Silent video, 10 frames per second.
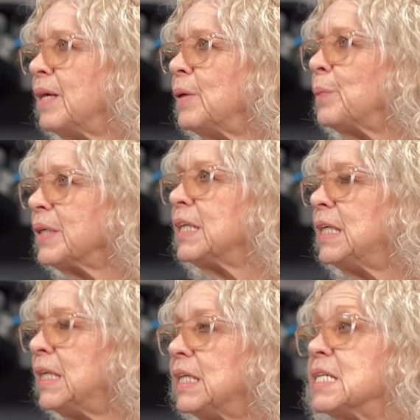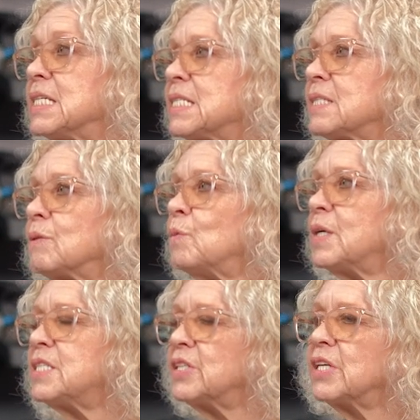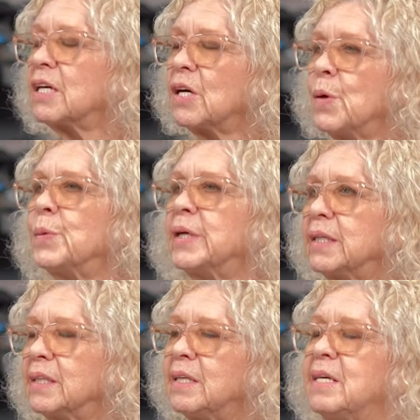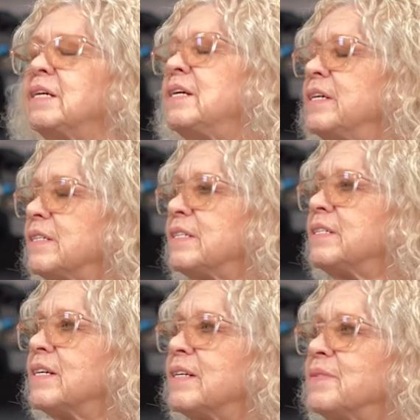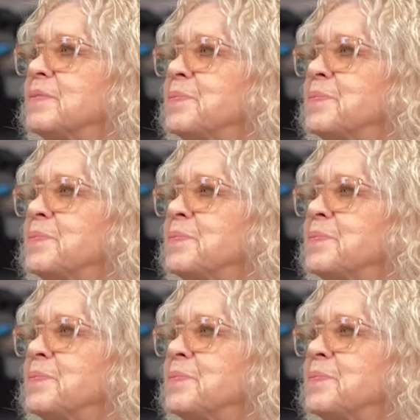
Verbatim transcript: It really is once you get going. And, uh,